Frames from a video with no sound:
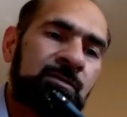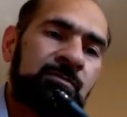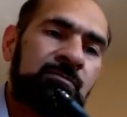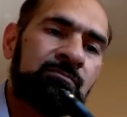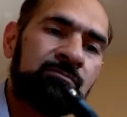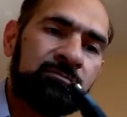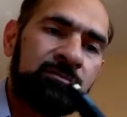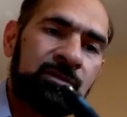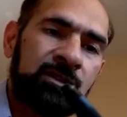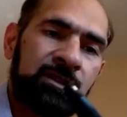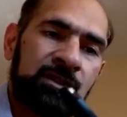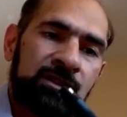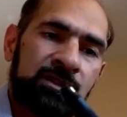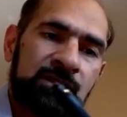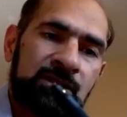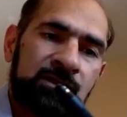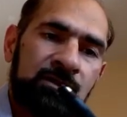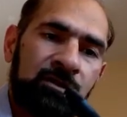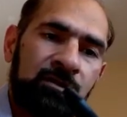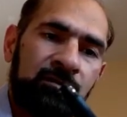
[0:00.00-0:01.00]

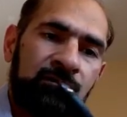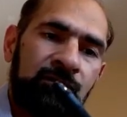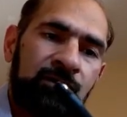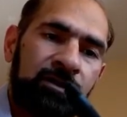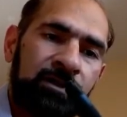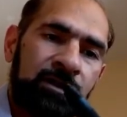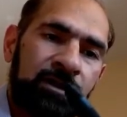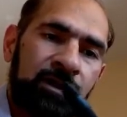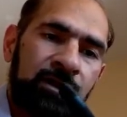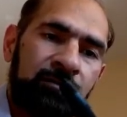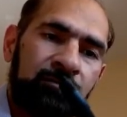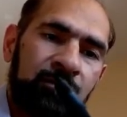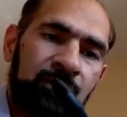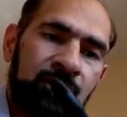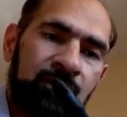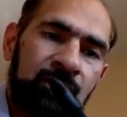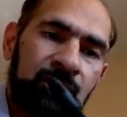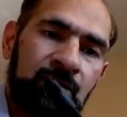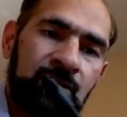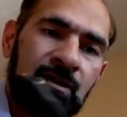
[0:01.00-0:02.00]
mass over
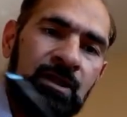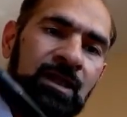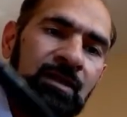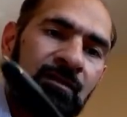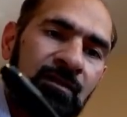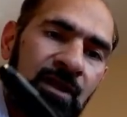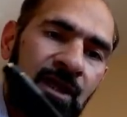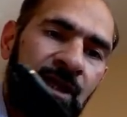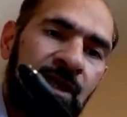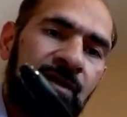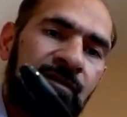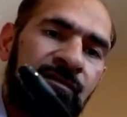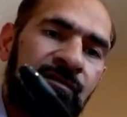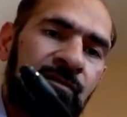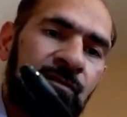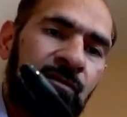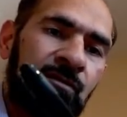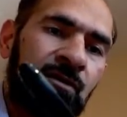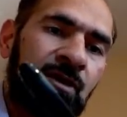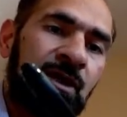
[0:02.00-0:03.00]
mR, and
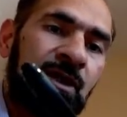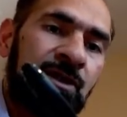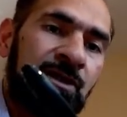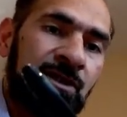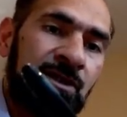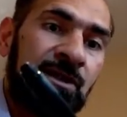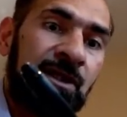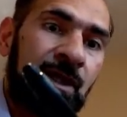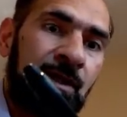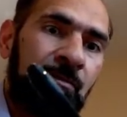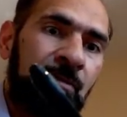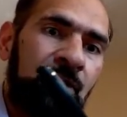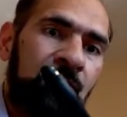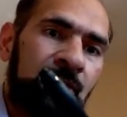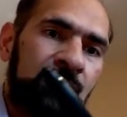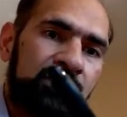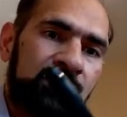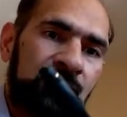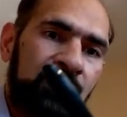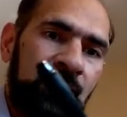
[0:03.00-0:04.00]
therefore I need mR.
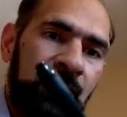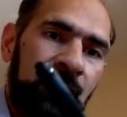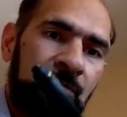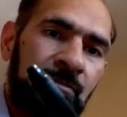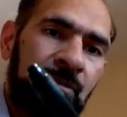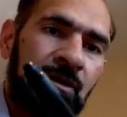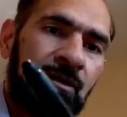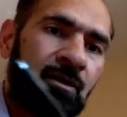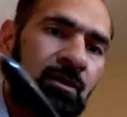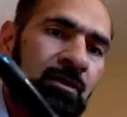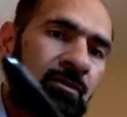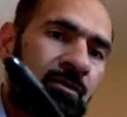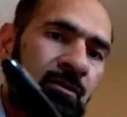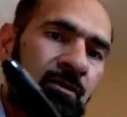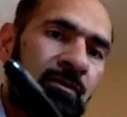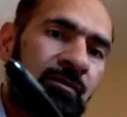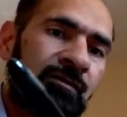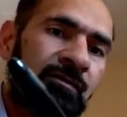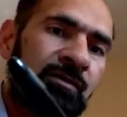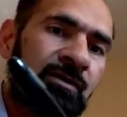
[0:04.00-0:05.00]
So mR
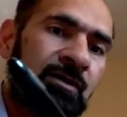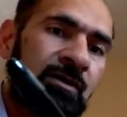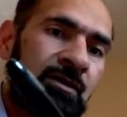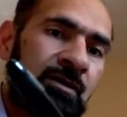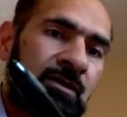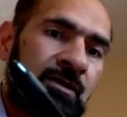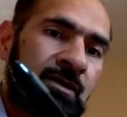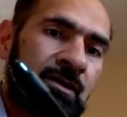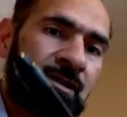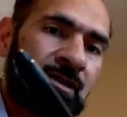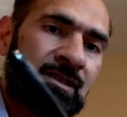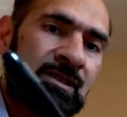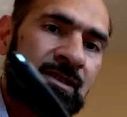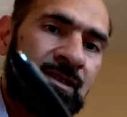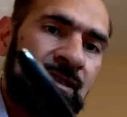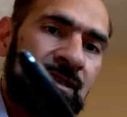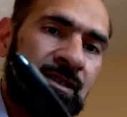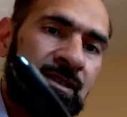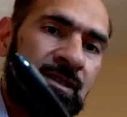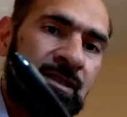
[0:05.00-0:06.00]
of
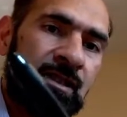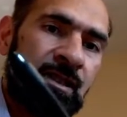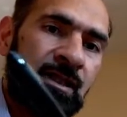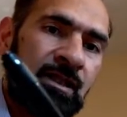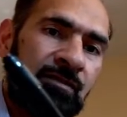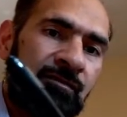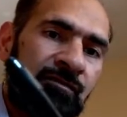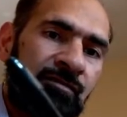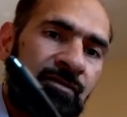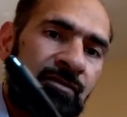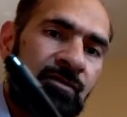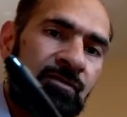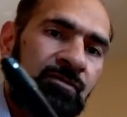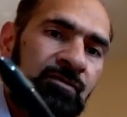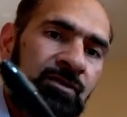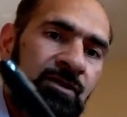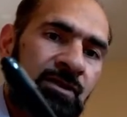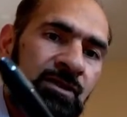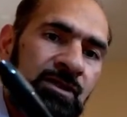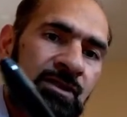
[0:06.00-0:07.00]

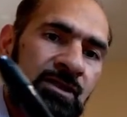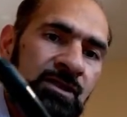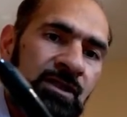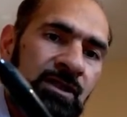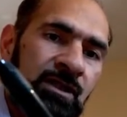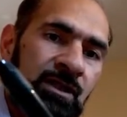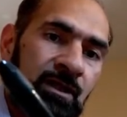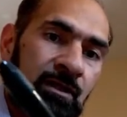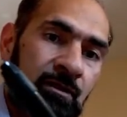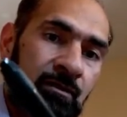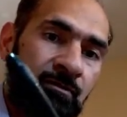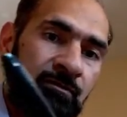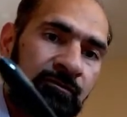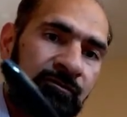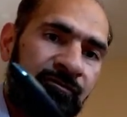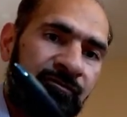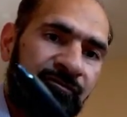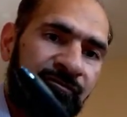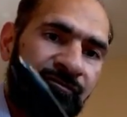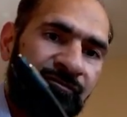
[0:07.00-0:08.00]
CF3Cl,
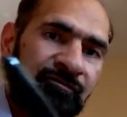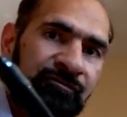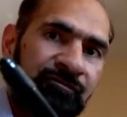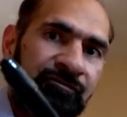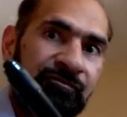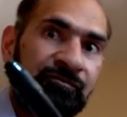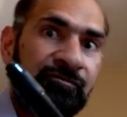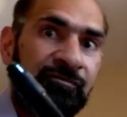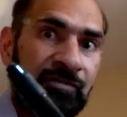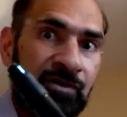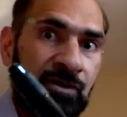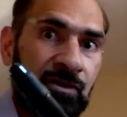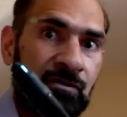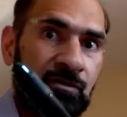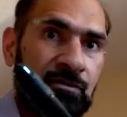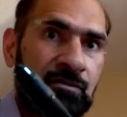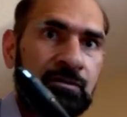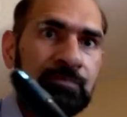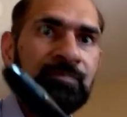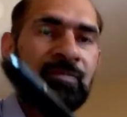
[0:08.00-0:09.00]

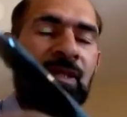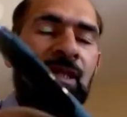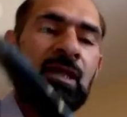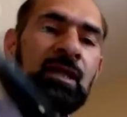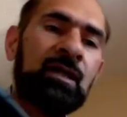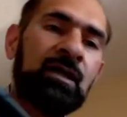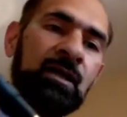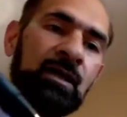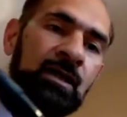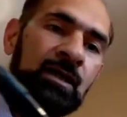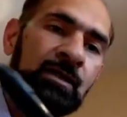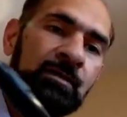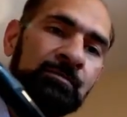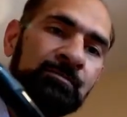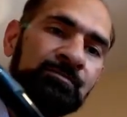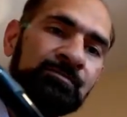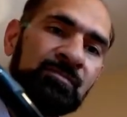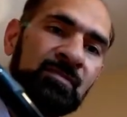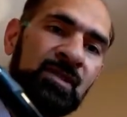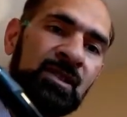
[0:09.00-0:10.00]
freon,
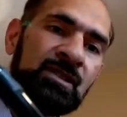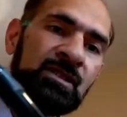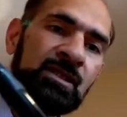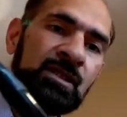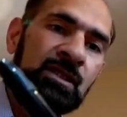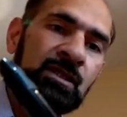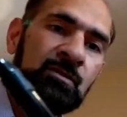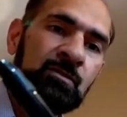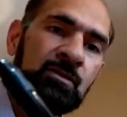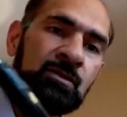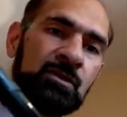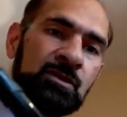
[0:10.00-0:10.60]
is equal